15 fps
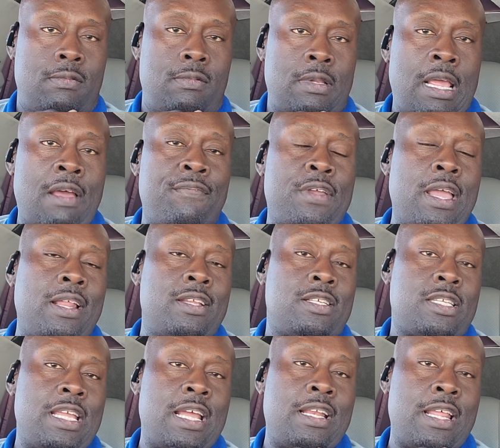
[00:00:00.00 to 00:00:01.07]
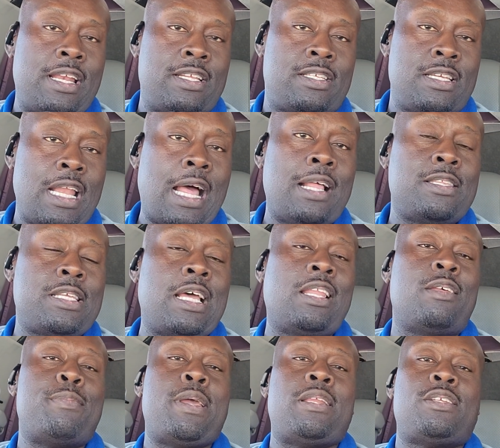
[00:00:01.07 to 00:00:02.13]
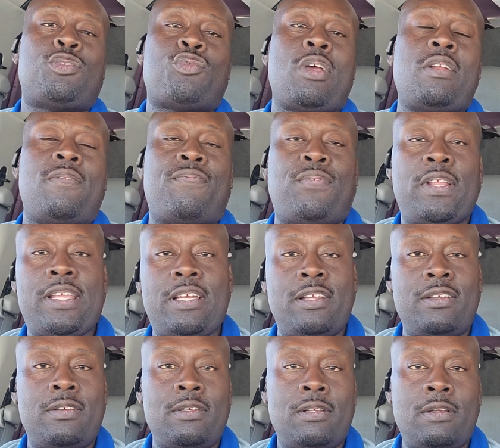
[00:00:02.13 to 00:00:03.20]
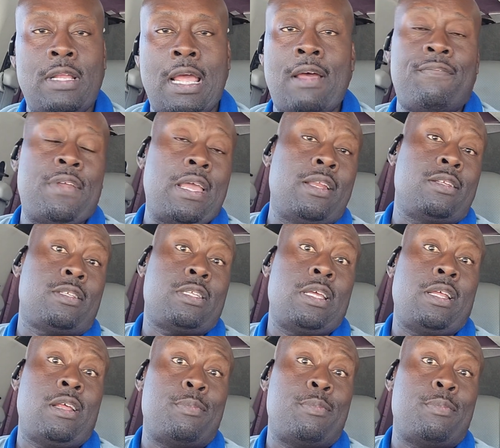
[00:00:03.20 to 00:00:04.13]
Afghanistan that is not Taliban is trying to flee Afghanistan.